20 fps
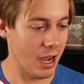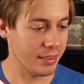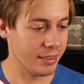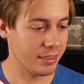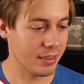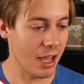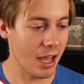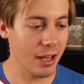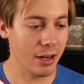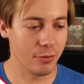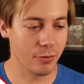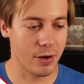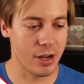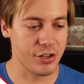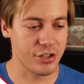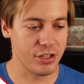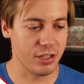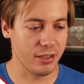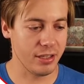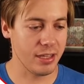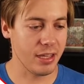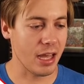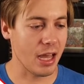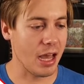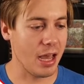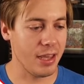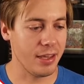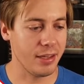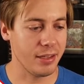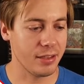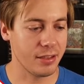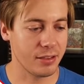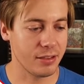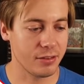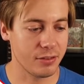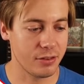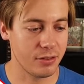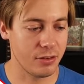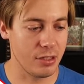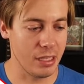I thought originally I
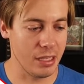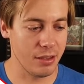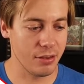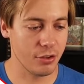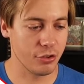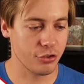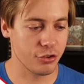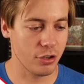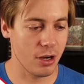either